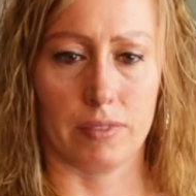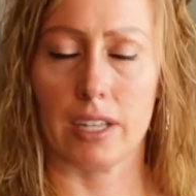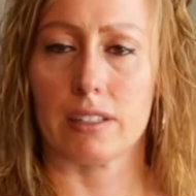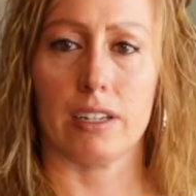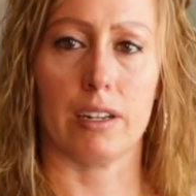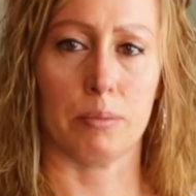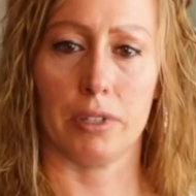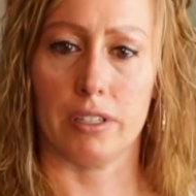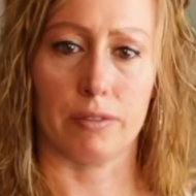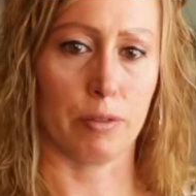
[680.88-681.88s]
that's not a
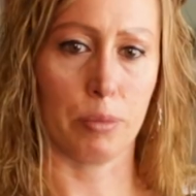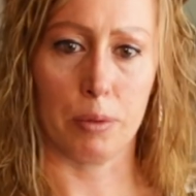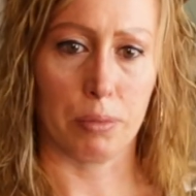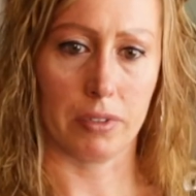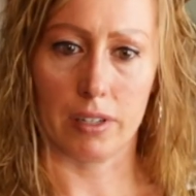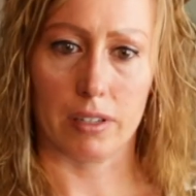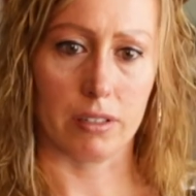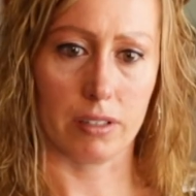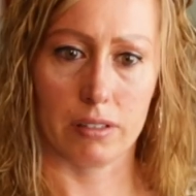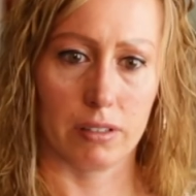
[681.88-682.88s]
place for people like
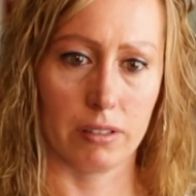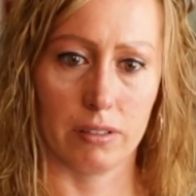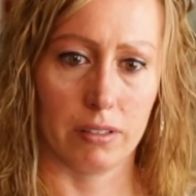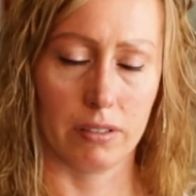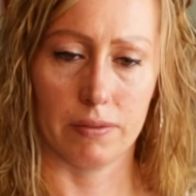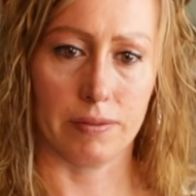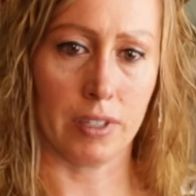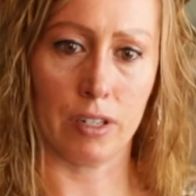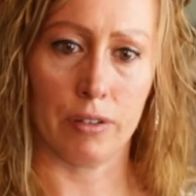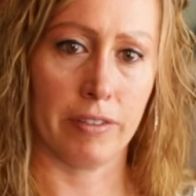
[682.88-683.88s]
us.
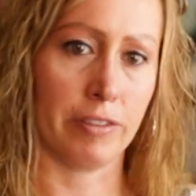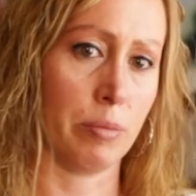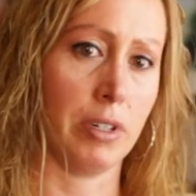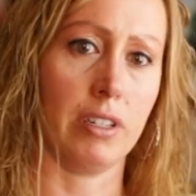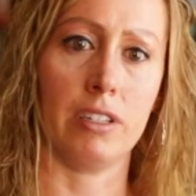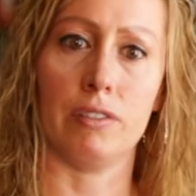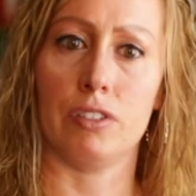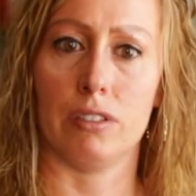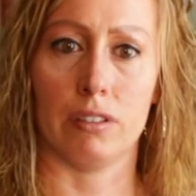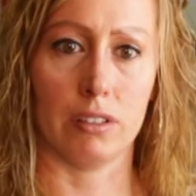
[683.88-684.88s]
You know, everybody gives
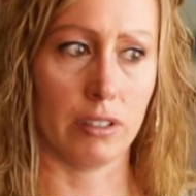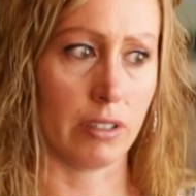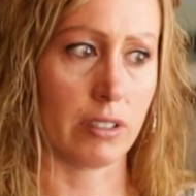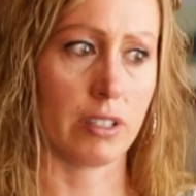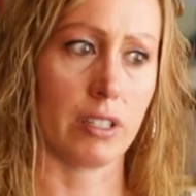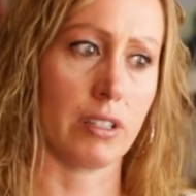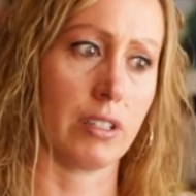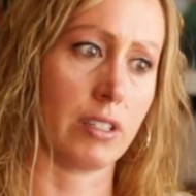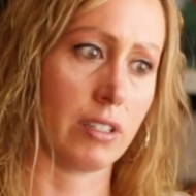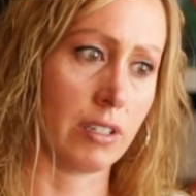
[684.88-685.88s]
you the looks and
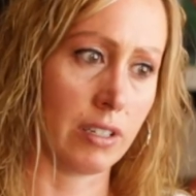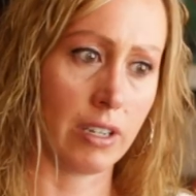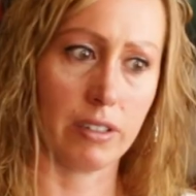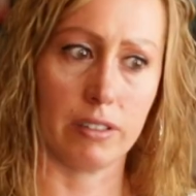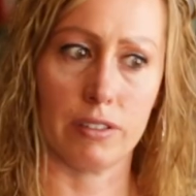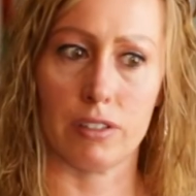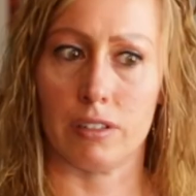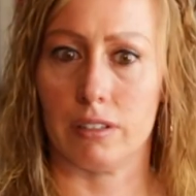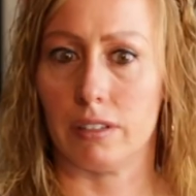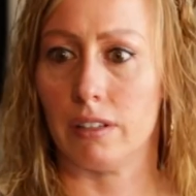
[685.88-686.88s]
the stares,
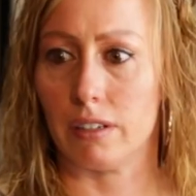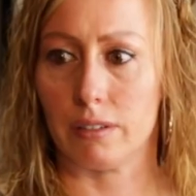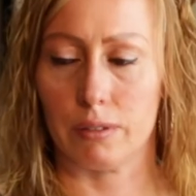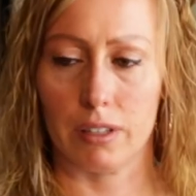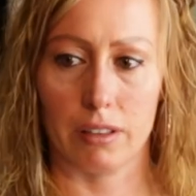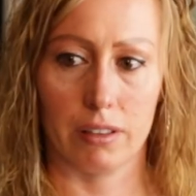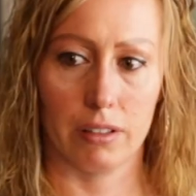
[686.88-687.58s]
and you're in there with,